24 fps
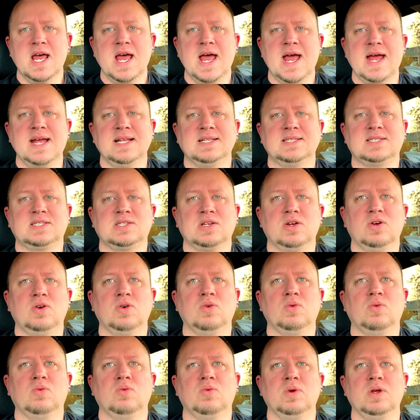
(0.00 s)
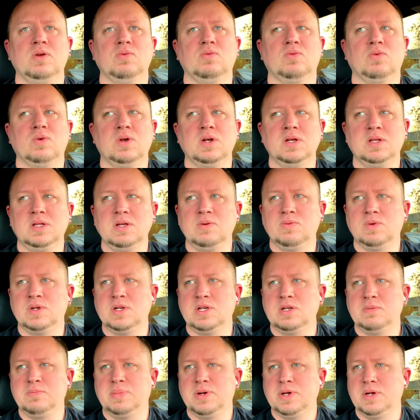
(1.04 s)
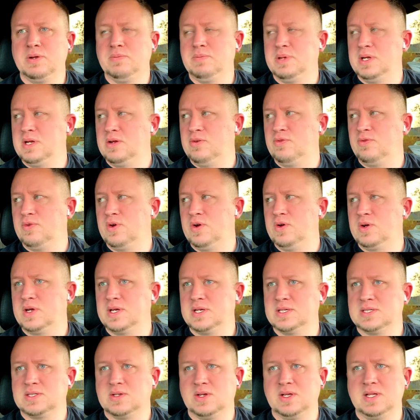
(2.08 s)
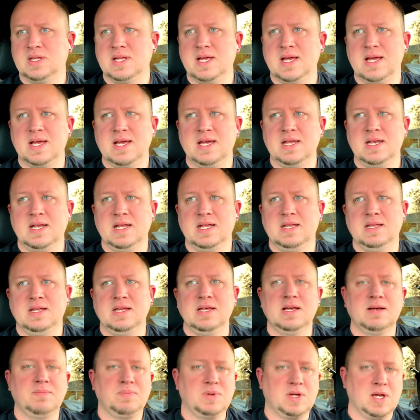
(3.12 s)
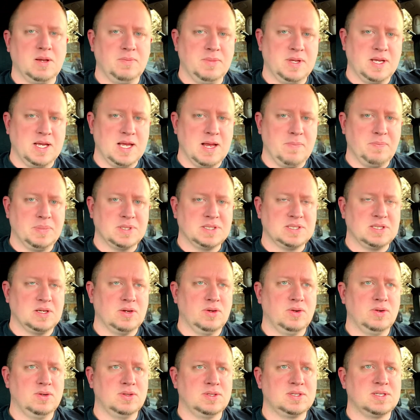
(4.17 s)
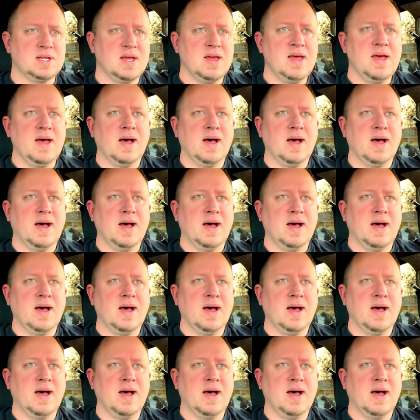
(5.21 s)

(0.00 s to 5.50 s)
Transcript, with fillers: And so we really wanted to put a big focus on that in the upcoming episodes.